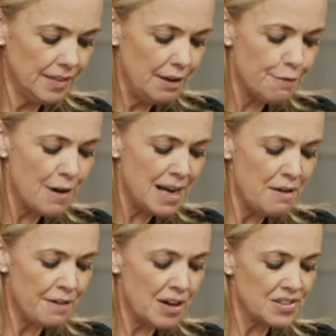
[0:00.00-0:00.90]
For any
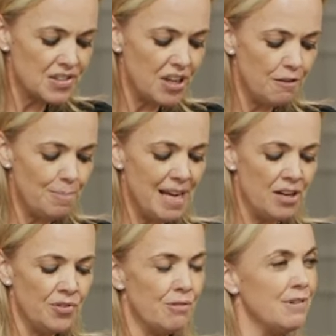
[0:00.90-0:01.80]
of us who've been
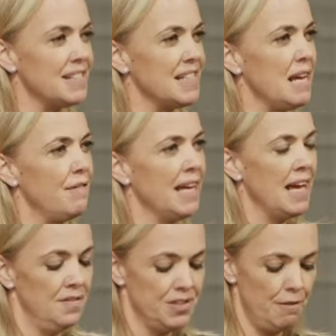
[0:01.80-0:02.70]
on the receiving
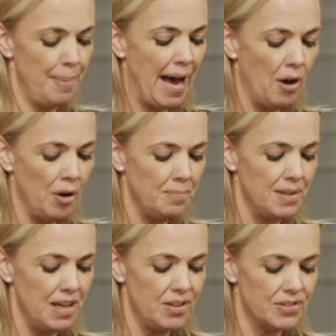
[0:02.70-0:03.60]
end of power
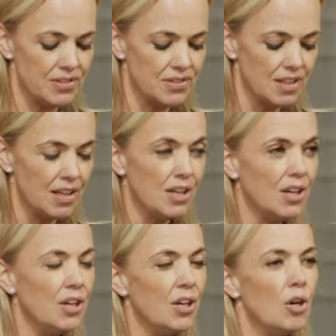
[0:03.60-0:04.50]
abuse,
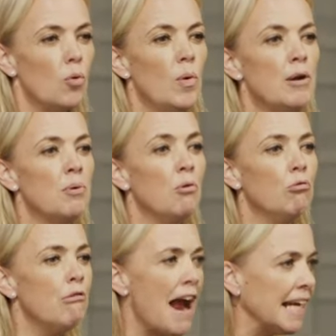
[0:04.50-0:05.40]
we will
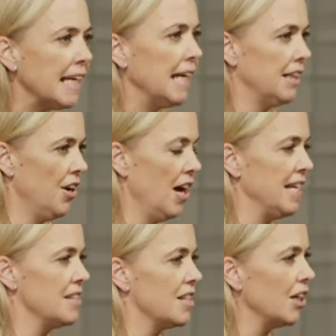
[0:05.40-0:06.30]

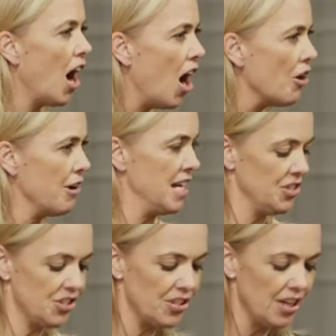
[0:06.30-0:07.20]
recognize the
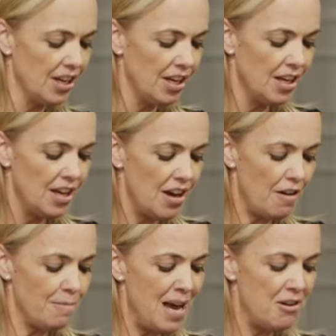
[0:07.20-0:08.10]
courage
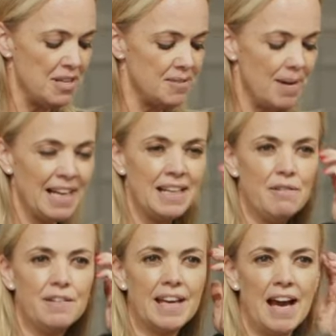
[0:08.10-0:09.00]
of Mary's
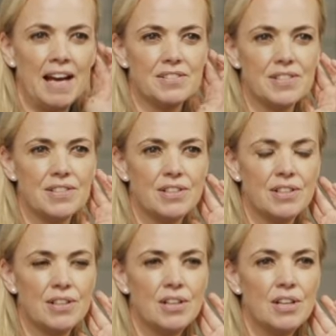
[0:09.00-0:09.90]
Magnificat,
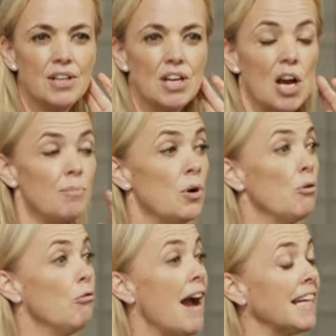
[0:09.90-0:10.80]
and we'll
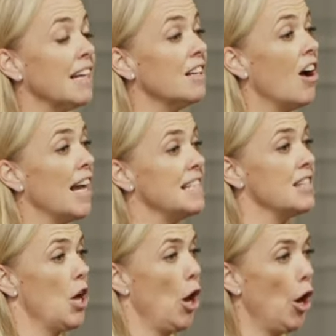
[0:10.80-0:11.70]
recognize
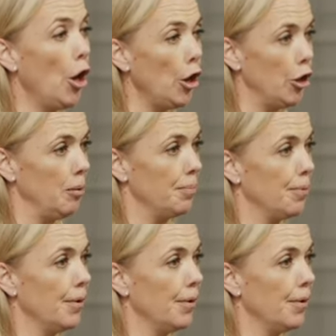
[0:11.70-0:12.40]
the hope